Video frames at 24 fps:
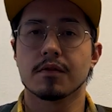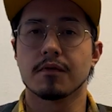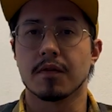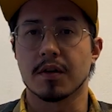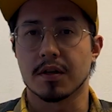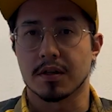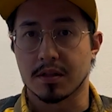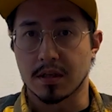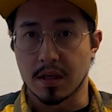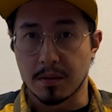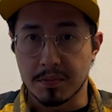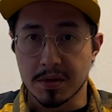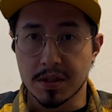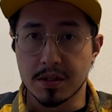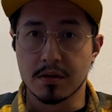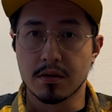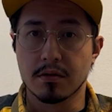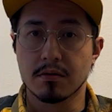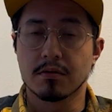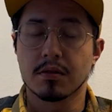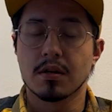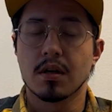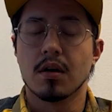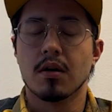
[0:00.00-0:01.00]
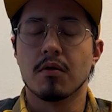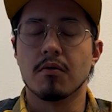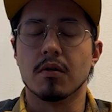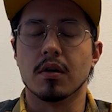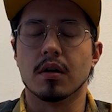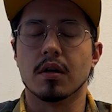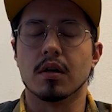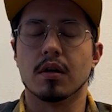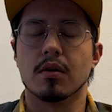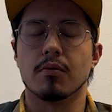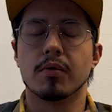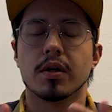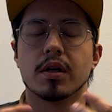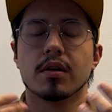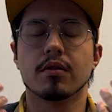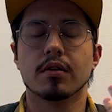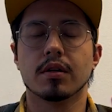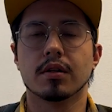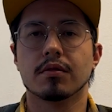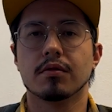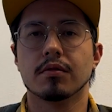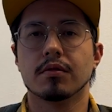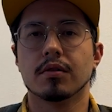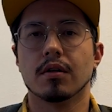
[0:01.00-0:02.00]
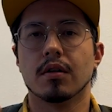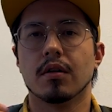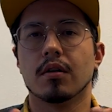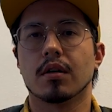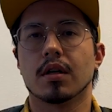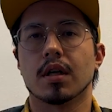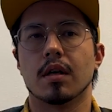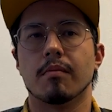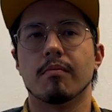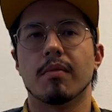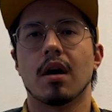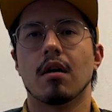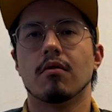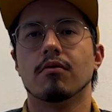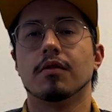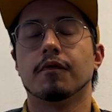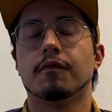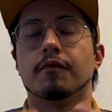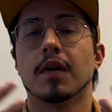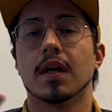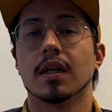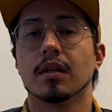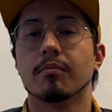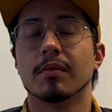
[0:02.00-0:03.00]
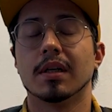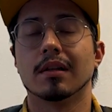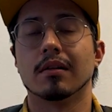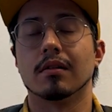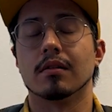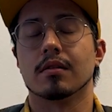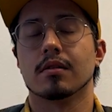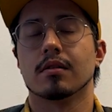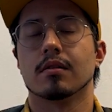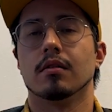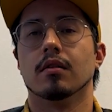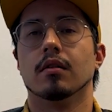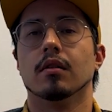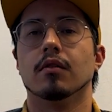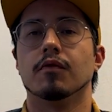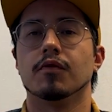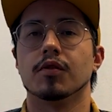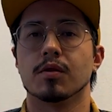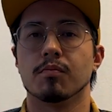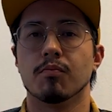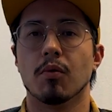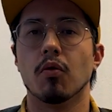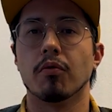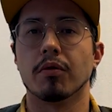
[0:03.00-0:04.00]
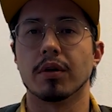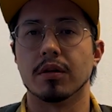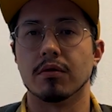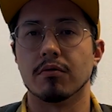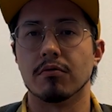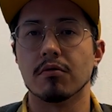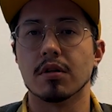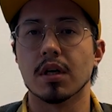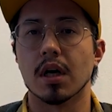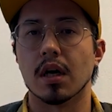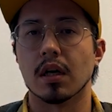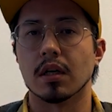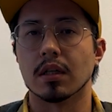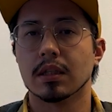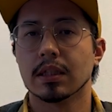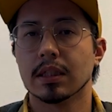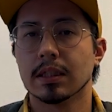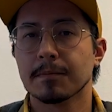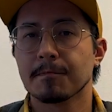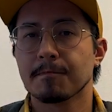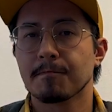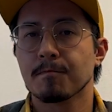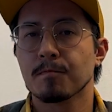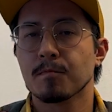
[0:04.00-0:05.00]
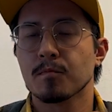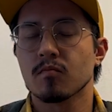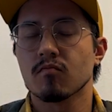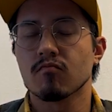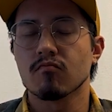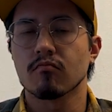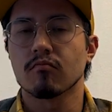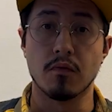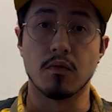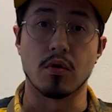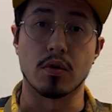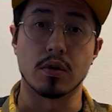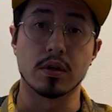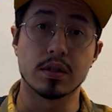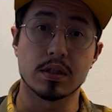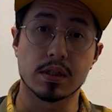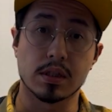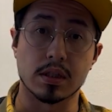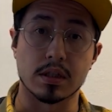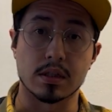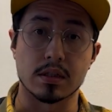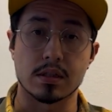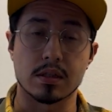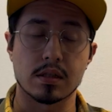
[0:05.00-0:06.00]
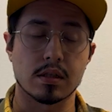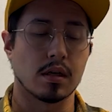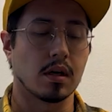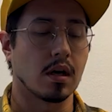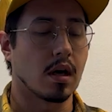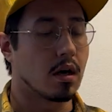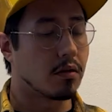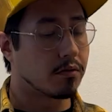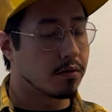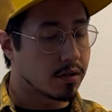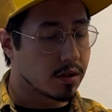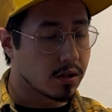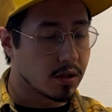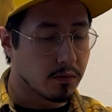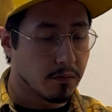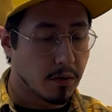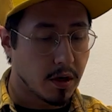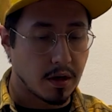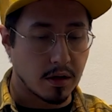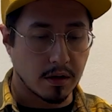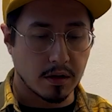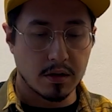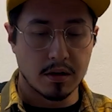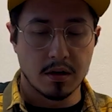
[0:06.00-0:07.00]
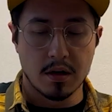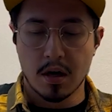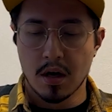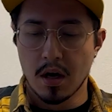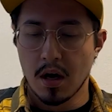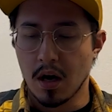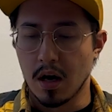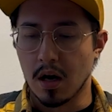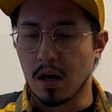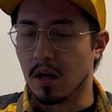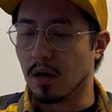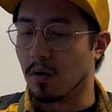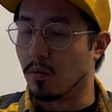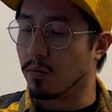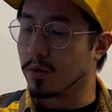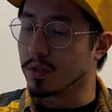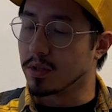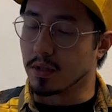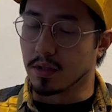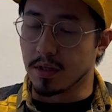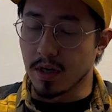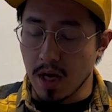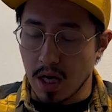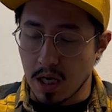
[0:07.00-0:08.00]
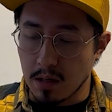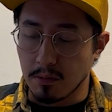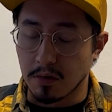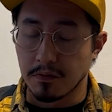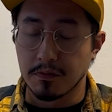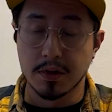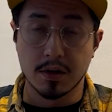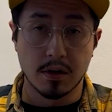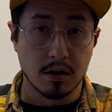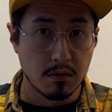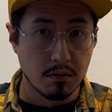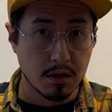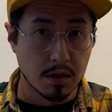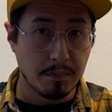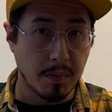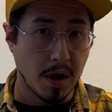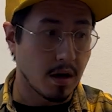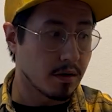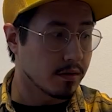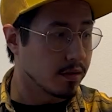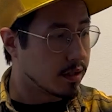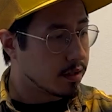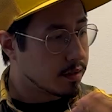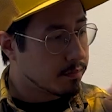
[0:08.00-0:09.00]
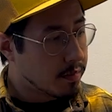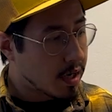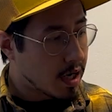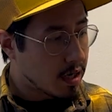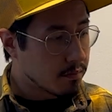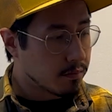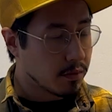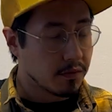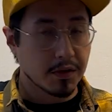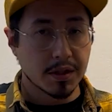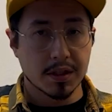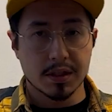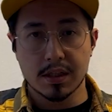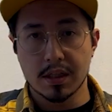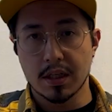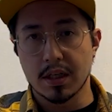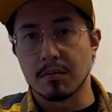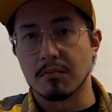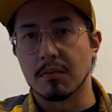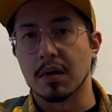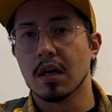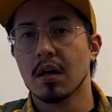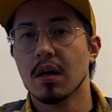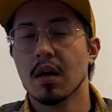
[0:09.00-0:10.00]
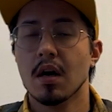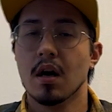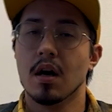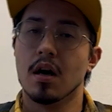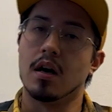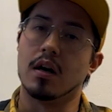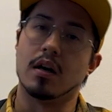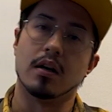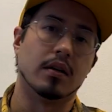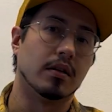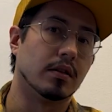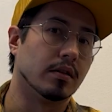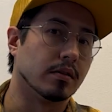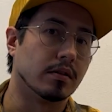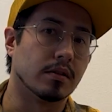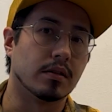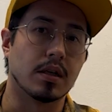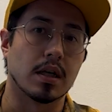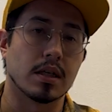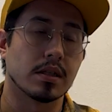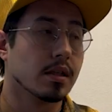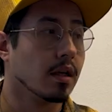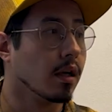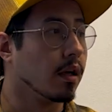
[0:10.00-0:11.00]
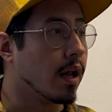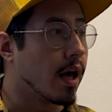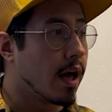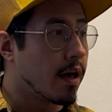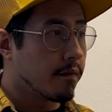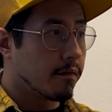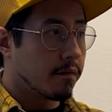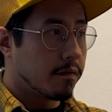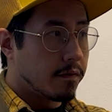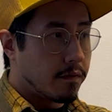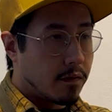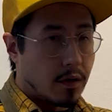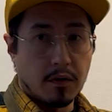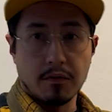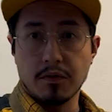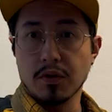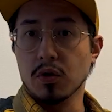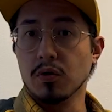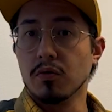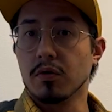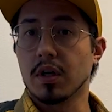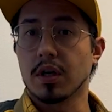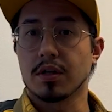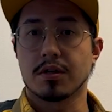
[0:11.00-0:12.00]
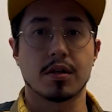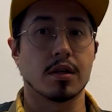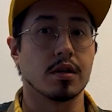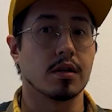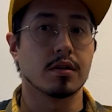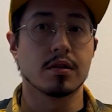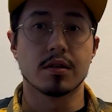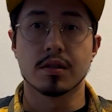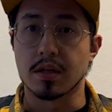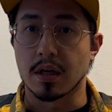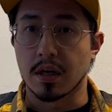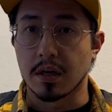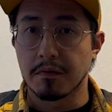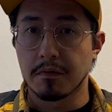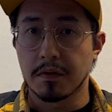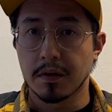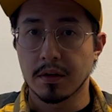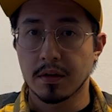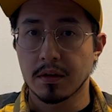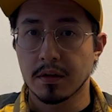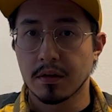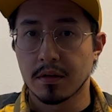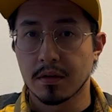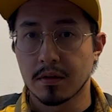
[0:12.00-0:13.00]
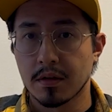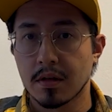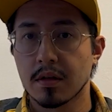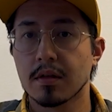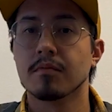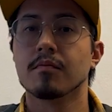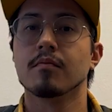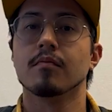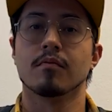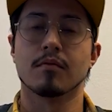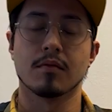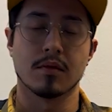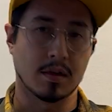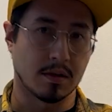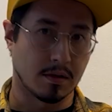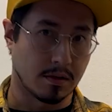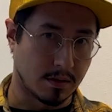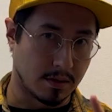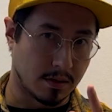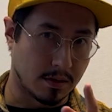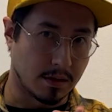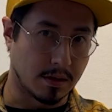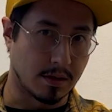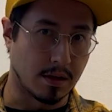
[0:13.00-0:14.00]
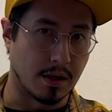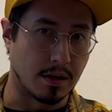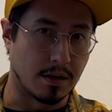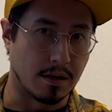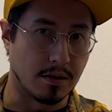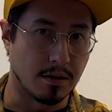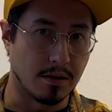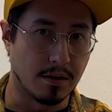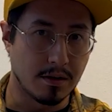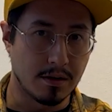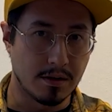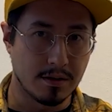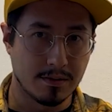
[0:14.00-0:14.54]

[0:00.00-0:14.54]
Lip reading: first episode, we're going to talk about the fundamentals of smoking hookah. For instance, how does it work? What's the name of the holy part at the bottom of the stand? And does the length of the hookah changes anything? Stay here.